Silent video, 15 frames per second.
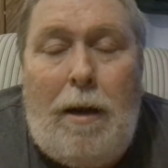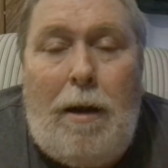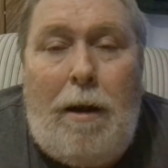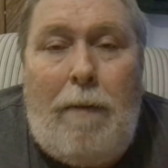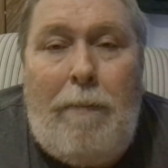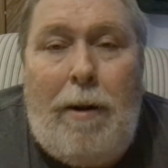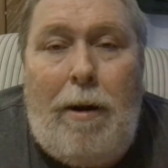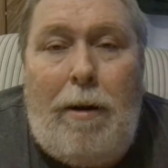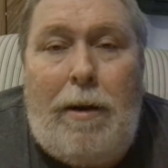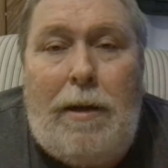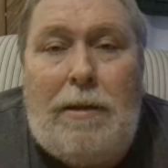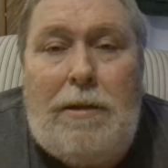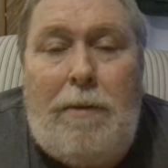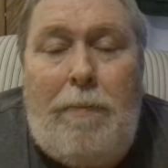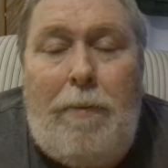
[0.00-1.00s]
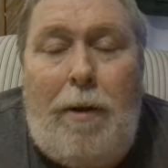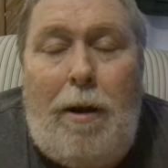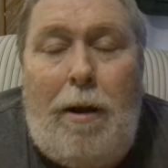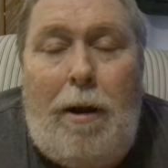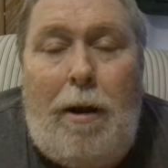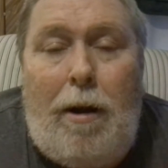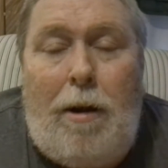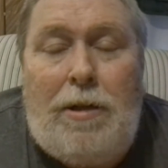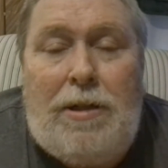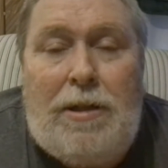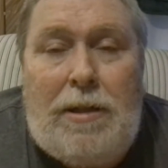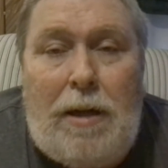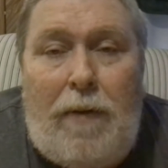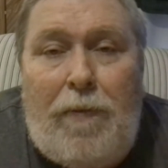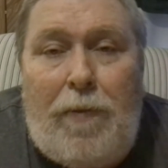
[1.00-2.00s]
Americans are
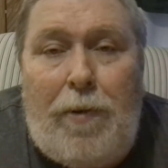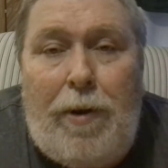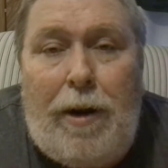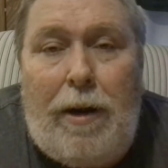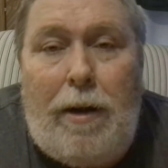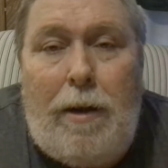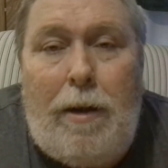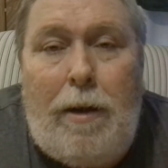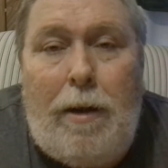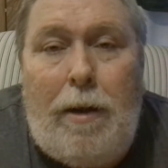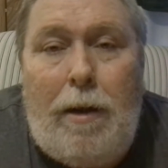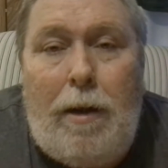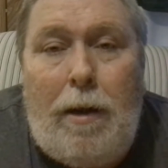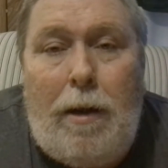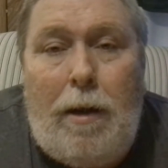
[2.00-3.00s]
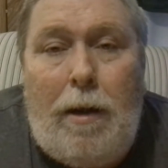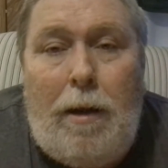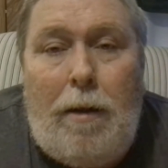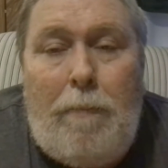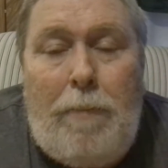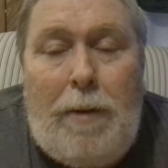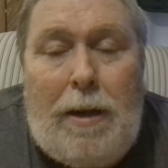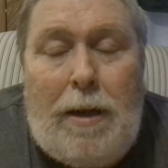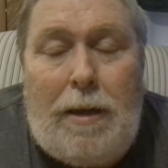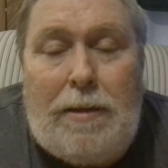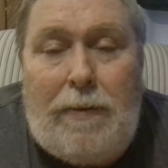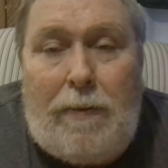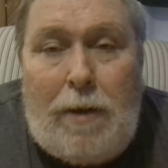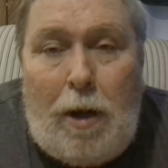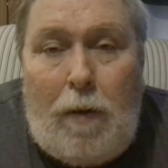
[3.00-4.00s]
suffering because
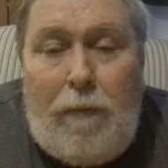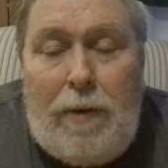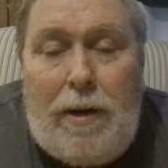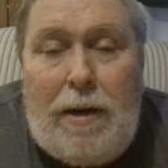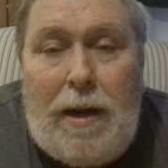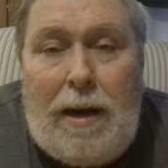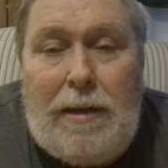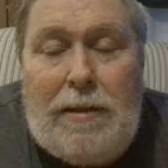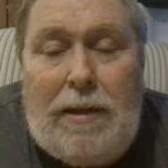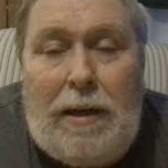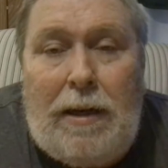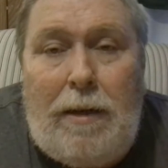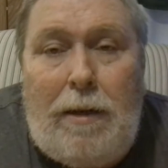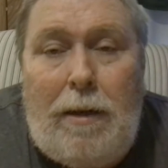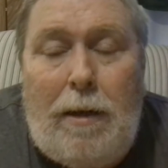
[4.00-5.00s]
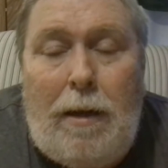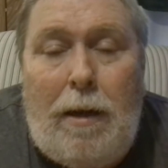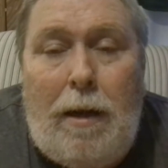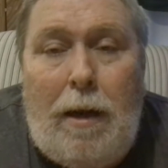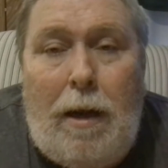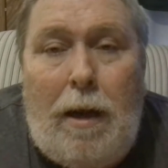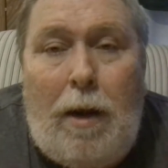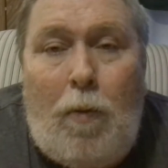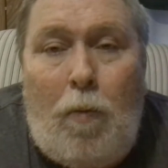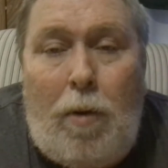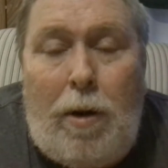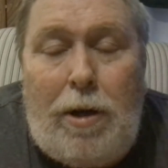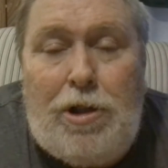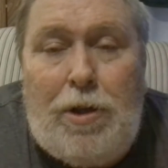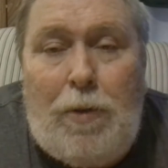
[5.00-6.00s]
of COVID-19. And what
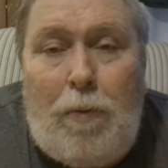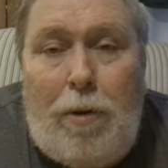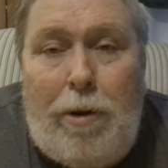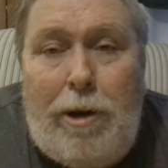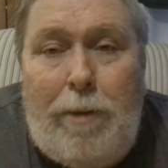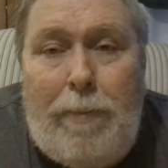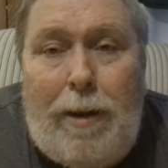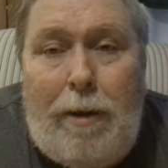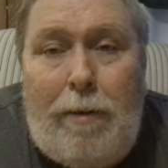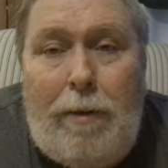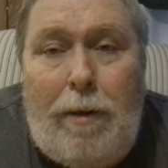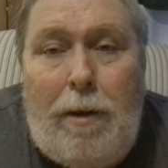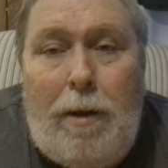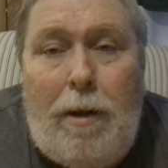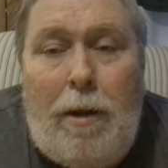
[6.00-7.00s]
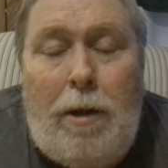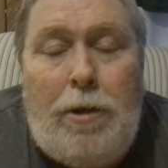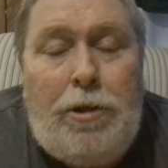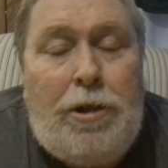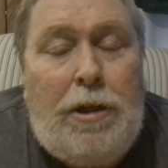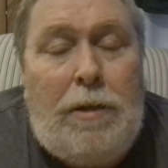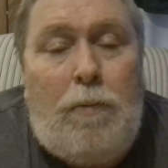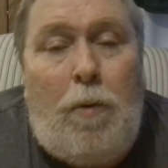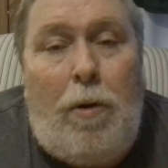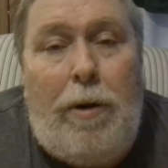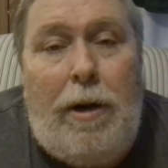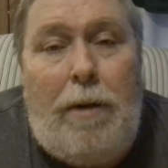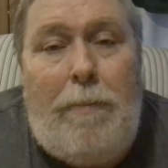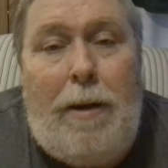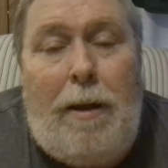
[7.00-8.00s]
is she worried about? She's worried
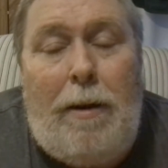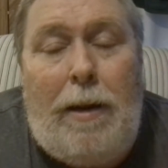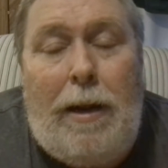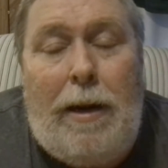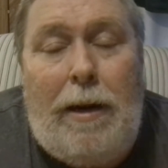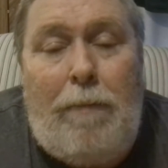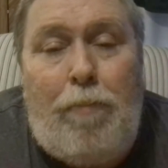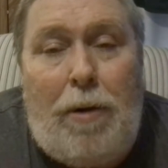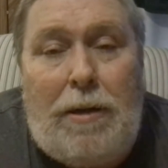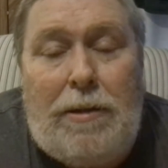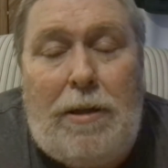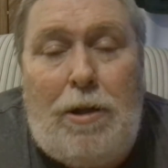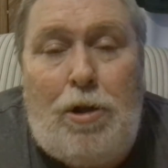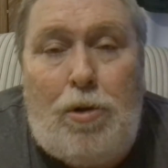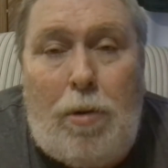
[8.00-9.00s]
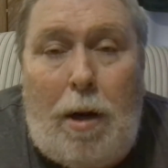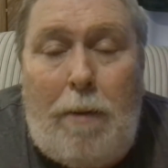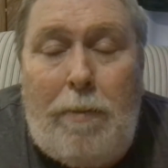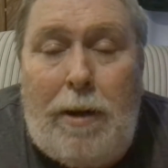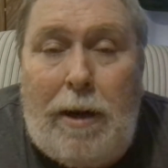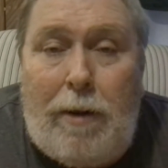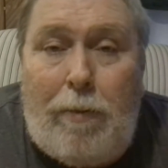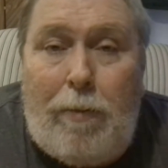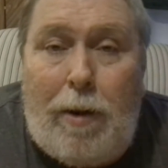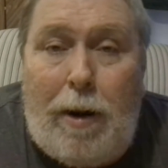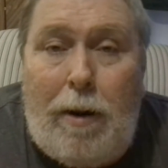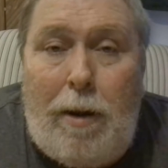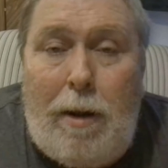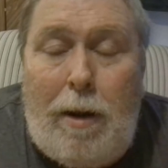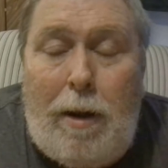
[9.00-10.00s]
about letting President Trump get
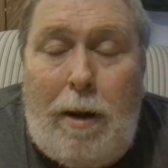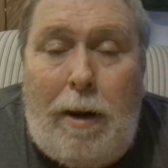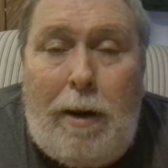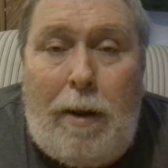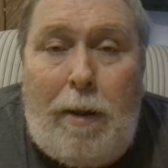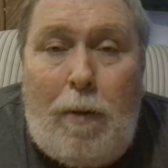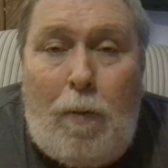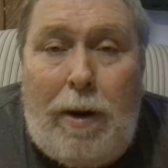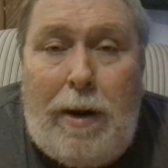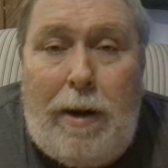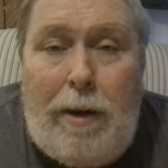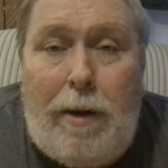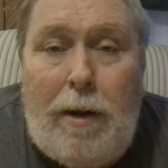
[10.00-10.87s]
another win.